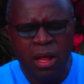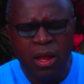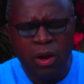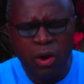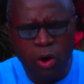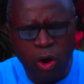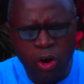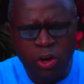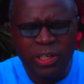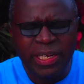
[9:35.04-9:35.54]

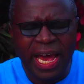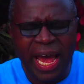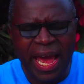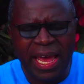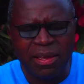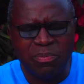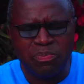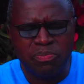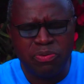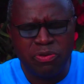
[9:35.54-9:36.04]
Lord,
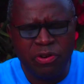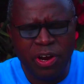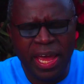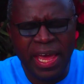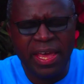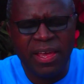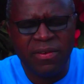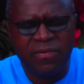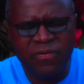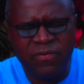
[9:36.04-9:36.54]
I
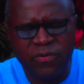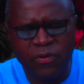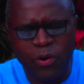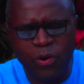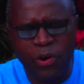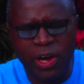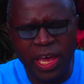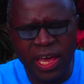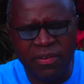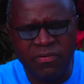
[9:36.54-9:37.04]
pray
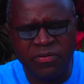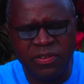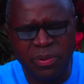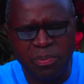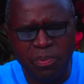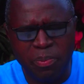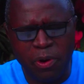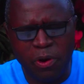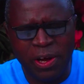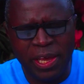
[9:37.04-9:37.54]
for every
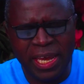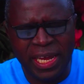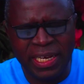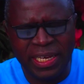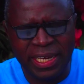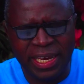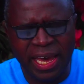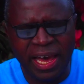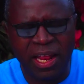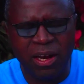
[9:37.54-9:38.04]
boy
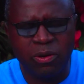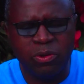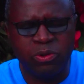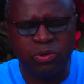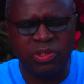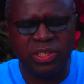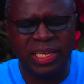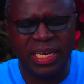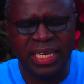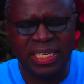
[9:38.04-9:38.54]
and girl
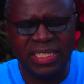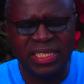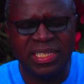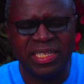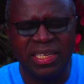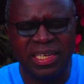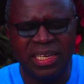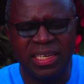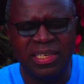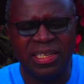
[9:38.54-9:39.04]
who's
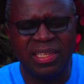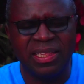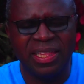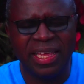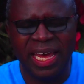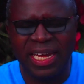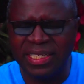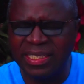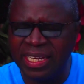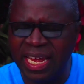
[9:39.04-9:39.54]
listening.
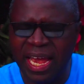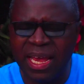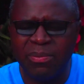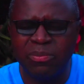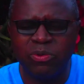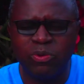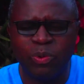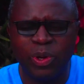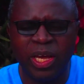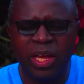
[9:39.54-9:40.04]
There are
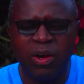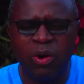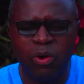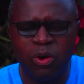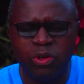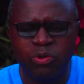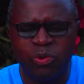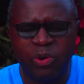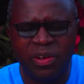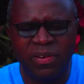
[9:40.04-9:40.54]
times where,
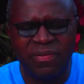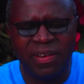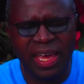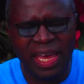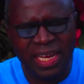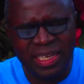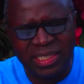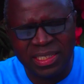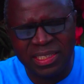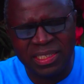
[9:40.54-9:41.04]
Lord, we've
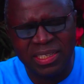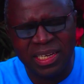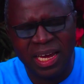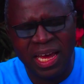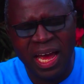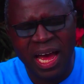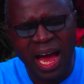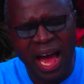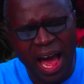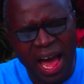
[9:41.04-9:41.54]
hurt
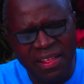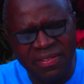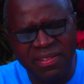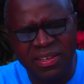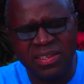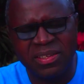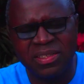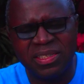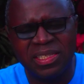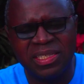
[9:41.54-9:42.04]

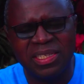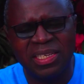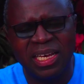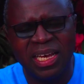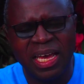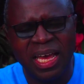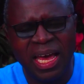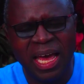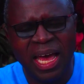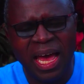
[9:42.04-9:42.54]
others
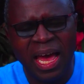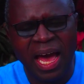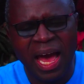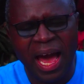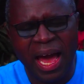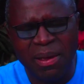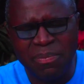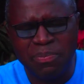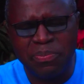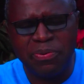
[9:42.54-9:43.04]

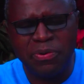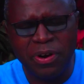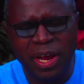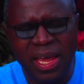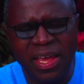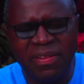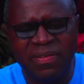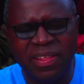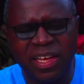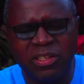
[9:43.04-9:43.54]
I
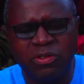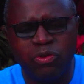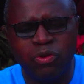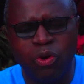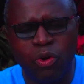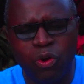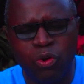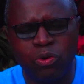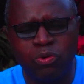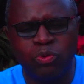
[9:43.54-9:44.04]
pray that,
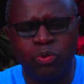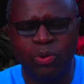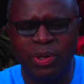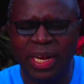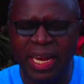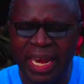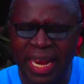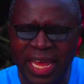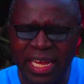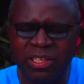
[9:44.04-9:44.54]
Lord, will
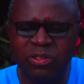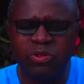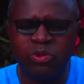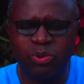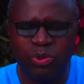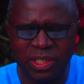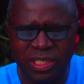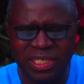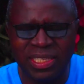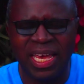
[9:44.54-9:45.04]
learn
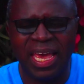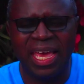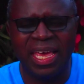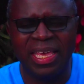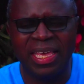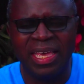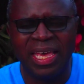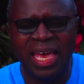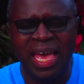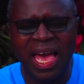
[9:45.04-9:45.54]
to say,
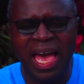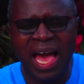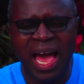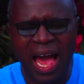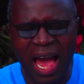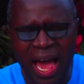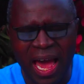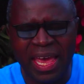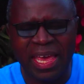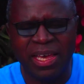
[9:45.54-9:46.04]

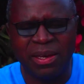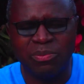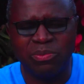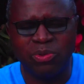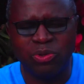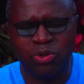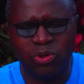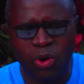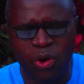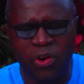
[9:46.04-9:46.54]
I am
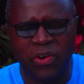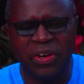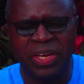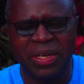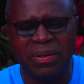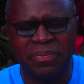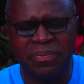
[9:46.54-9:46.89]
sorry.